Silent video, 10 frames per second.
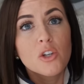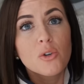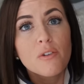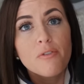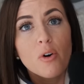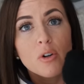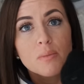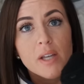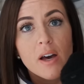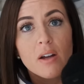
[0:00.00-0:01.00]
You can fold
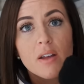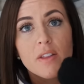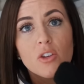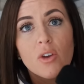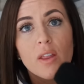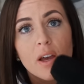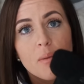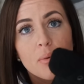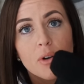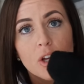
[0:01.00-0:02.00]
them down and then you get like
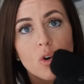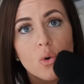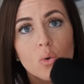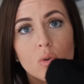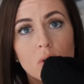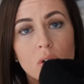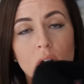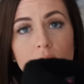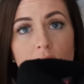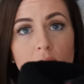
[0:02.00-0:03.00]
a pretty
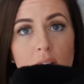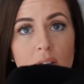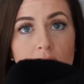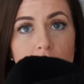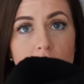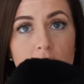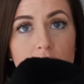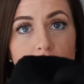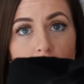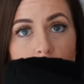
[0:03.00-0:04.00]
cool
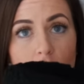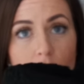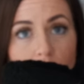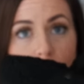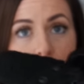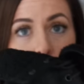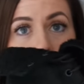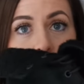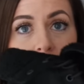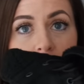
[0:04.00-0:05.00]
look with the
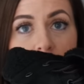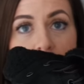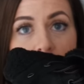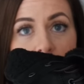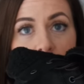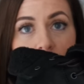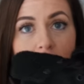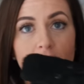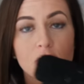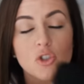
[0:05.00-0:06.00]
boot like that and
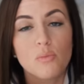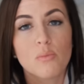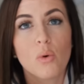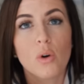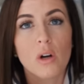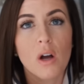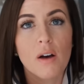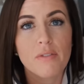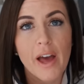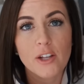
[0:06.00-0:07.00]
it gives you more
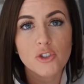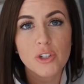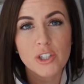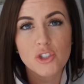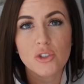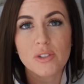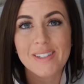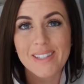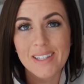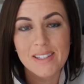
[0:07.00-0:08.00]
of that traditional
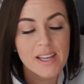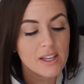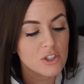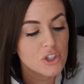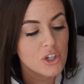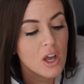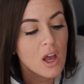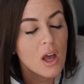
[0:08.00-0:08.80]
six inch